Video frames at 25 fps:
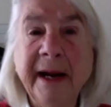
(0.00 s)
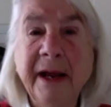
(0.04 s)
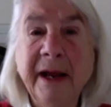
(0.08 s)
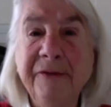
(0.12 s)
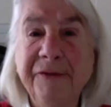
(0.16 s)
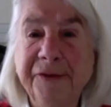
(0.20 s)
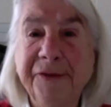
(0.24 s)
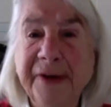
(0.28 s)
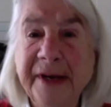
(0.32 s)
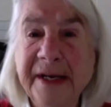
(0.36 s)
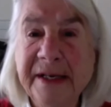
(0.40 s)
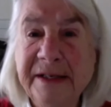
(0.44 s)
that
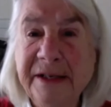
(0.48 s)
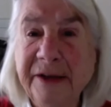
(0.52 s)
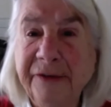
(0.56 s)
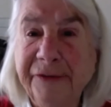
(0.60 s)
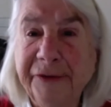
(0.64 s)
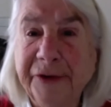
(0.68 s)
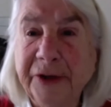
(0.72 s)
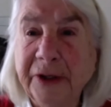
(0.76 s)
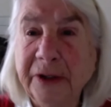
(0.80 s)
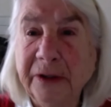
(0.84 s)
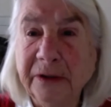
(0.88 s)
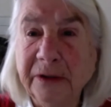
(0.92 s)
I find
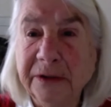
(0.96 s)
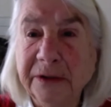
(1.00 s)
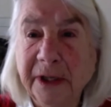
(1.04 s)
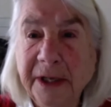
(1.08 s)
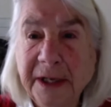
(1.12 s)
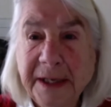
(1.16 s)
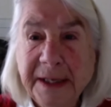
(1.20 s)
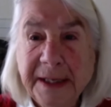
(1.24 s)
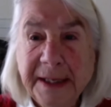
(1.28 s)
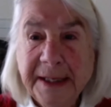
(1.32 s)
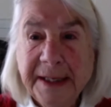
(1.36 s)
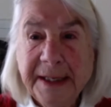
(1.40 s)
difficult
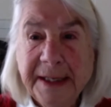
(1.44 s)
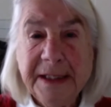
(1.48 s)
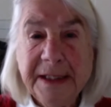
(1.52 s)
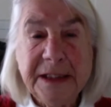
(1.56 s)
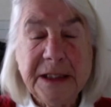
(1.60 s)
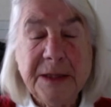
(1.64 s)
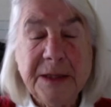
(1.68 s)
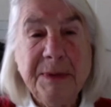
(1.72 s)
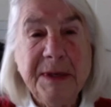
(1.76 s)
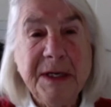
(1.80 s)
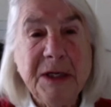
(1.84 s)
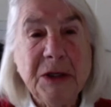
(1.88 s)

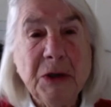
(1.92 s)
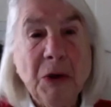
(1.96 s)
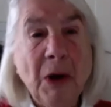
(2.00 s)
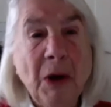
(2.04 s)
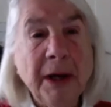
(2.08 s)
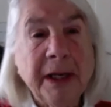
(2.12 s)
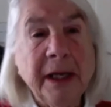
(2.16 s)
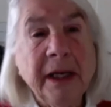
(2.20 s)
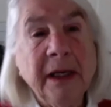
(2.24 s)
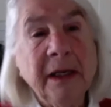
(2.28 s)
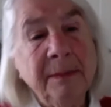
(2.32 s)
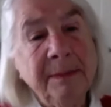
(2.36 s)
is to be
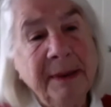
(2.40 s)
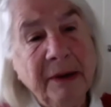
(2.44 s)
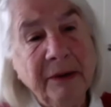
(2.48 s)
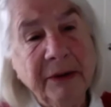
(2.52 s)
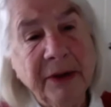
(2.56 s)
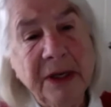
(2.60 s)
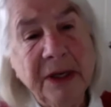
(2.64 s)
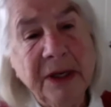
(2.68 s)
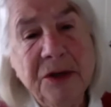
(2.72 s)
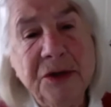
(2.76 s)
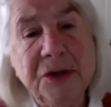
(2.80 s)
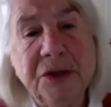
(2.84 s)
talking
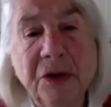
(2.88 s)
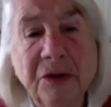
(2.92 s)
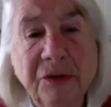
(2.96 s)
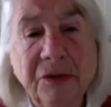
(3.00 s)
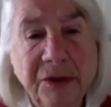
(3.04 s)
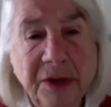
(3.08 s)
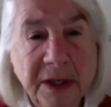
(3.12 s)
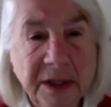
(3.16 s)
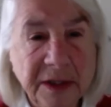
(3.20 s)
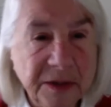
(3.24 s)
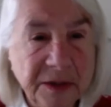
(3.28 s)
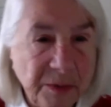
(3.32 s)
about Easter
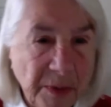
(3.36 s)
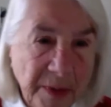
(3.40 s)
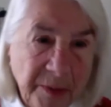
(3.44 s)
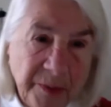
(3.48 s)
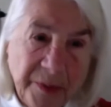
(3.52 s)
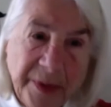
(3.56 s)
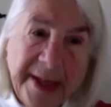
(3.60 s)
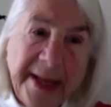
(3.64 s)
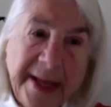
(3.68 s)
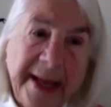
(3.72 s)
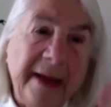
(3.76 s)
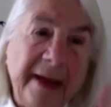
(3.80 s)
things
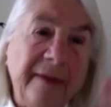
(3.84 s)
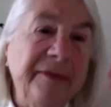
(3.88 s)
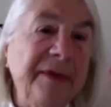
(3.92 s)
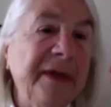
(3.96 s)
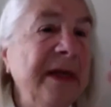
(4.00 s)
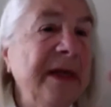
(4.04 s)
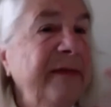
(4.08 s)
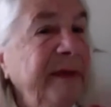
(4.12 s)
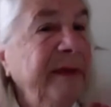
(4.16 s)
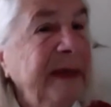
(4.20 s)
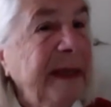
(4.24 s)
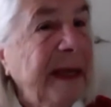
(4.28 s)
when we
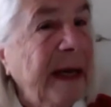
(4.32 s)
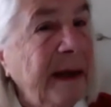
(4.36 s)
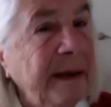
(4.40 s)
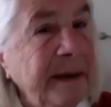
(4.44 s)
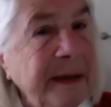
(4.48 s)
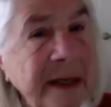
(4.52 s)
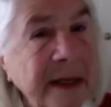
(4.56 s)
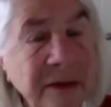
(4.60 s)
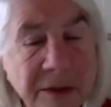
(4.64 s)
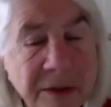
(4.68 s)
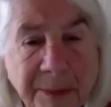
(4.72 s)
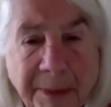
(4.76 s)
haven't even
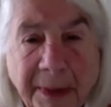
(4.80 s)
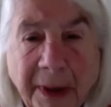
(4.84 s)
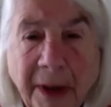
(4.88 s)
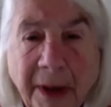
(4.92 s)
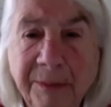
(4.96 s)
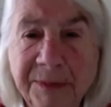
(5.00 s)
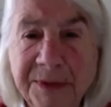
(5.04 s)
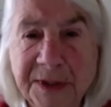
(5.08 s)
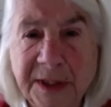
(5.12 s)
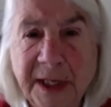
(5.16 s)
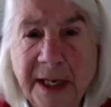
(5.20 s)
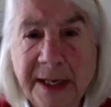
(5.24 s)
gotten into
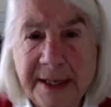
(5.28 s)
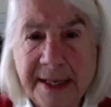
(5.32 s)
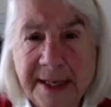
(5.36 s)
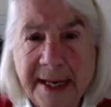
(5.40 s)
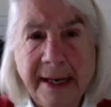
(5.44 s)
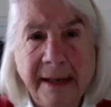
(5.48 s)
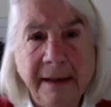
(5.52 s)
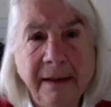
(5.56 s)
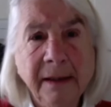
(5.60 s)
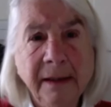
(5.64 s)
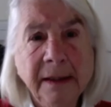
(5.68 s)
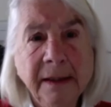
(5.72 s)
Palm
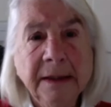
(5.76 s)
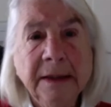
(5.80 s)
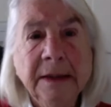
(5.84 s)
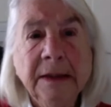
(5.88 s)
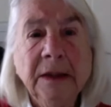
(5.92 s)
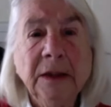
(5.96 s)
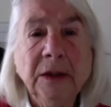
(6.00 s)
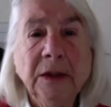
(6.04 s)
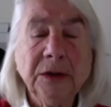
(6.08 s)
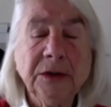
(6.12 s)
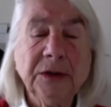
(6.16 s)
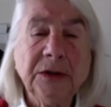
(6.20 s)
Sunday.
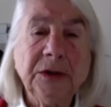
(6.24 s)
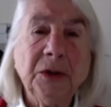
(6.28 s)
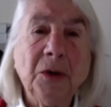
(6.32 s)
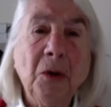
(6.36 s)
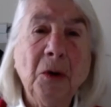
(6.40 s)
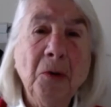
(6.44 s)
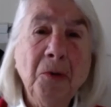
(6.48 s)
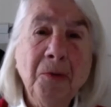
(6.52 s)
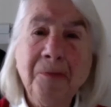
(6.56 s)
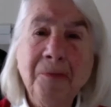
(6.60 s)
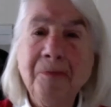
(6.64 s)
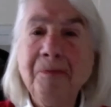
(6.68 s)

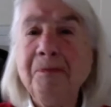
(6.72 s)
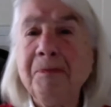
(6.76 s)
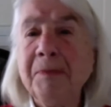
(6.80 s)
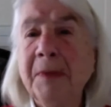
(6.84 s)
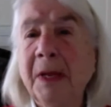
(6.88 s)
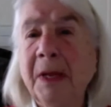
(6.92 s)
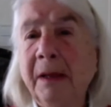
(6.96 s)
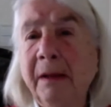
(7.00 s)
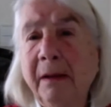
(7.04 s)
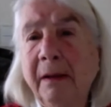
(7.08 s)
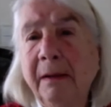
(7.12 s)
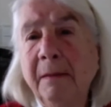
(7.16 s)
So
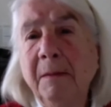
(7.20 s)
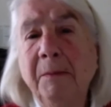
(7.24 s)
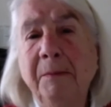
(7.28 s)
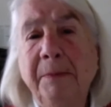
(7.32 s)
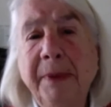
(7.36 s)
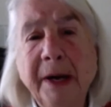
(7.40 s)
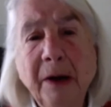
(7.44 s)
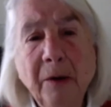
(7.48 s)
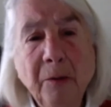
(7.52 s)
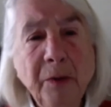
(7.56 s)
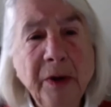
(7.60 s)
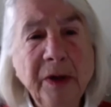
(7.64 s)

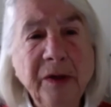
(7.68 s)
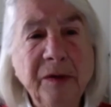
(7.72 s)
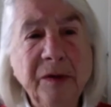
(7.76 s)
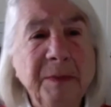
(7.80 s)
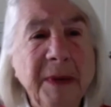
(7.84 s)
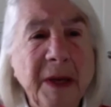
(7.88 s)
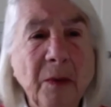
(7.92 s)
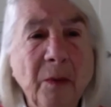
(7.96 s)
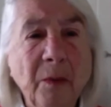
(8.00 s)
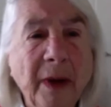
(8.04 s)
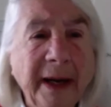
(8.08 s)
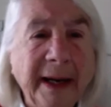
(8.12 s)
bear
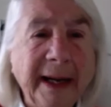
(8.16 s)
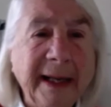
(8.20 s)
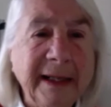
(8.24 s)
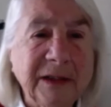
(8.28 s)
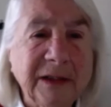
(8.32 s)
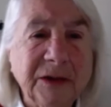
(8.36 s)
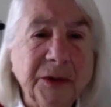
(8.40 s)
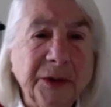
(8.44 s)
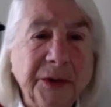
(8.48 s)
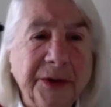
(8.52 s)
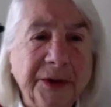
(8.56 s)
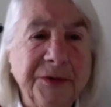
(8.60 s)
with me while I
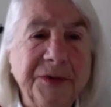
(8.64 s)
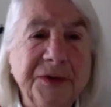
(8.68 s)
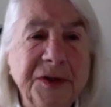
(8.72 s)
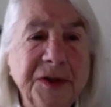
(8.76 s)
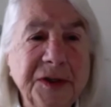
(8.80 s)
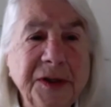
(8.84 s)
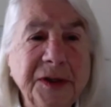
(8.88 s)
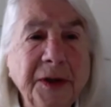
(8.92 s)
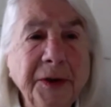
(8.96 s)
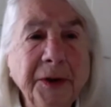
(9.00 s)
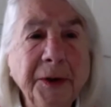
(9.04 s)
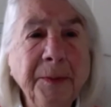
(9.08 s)
sort of
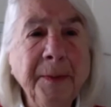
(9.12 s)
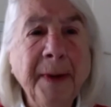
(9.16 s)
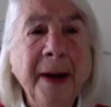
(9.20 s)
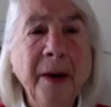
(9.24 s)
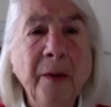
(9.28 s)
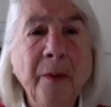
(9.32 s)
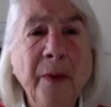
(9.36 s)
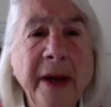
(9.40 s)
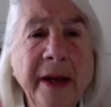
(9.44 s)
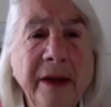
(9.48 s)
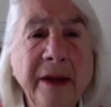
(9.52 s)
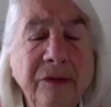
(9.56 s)
stutter
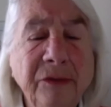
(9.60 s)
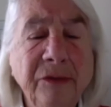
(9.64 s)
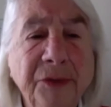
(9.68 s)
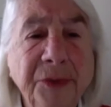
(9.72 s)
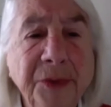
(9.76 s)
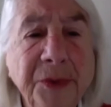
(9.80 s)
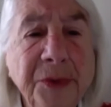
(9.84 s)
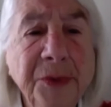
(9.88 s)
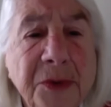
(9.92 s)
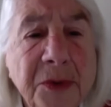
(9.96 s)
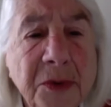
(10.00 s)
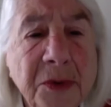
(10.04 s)
my way
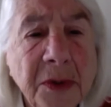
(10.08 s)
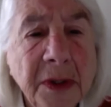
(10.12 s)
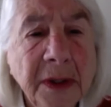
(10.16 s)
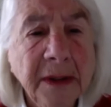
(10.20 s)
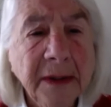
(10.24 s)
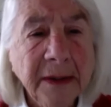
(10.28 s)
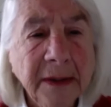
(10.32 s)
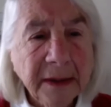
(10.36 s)
through